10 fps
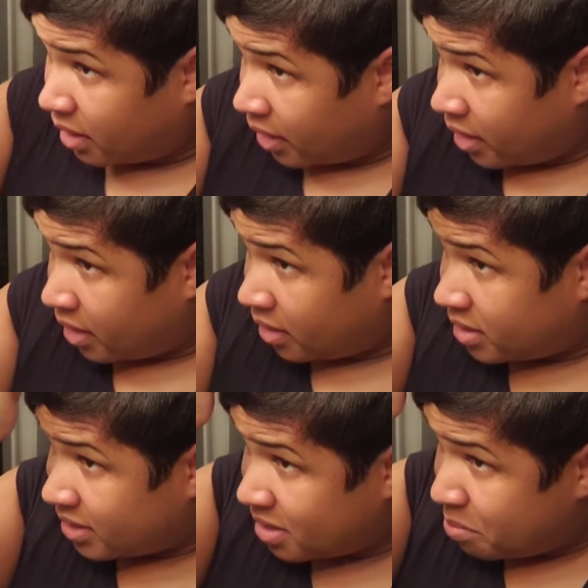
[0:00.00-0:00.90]
and it
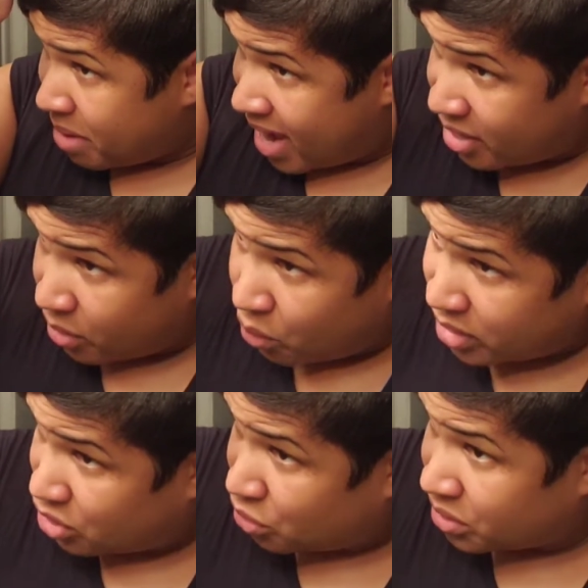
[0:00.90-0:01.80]
doesn't matter
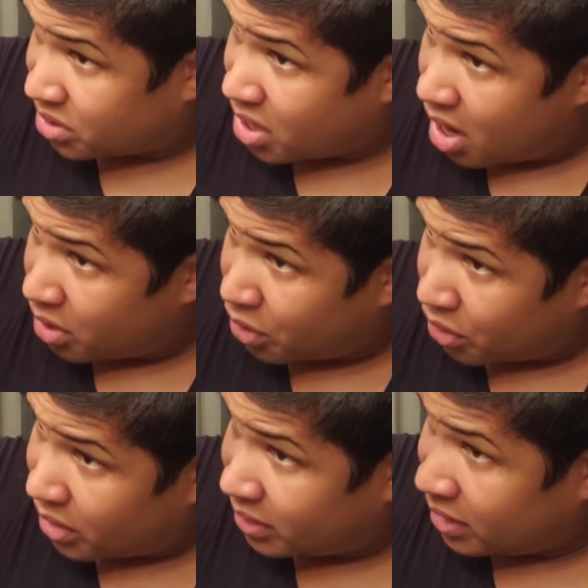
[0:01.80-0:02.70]
once you start
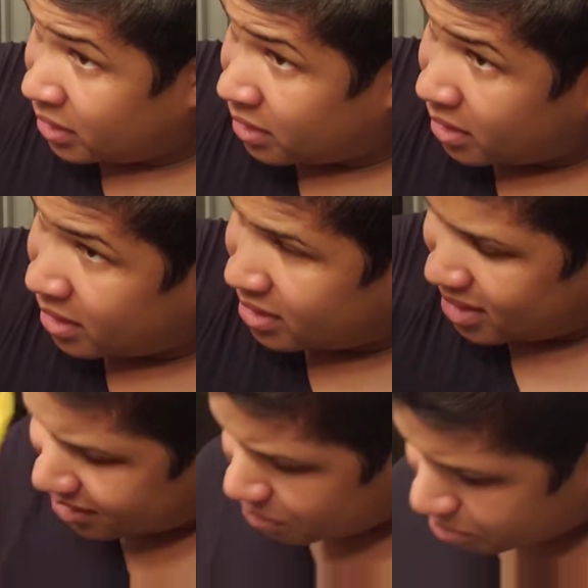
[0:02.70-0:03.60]
curling, it
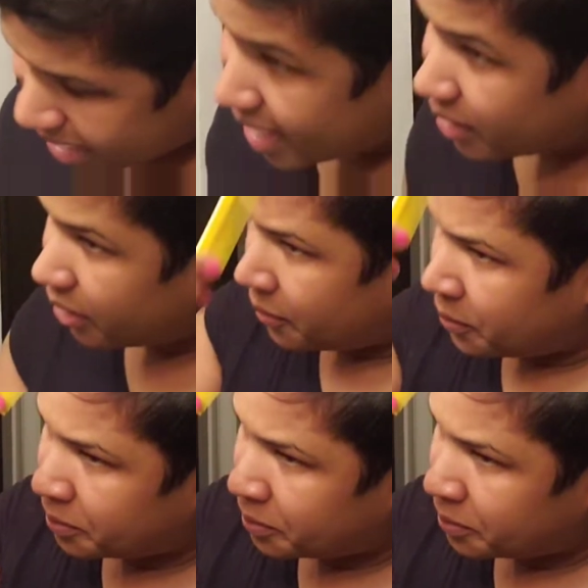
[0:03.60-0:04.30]
doesn't matter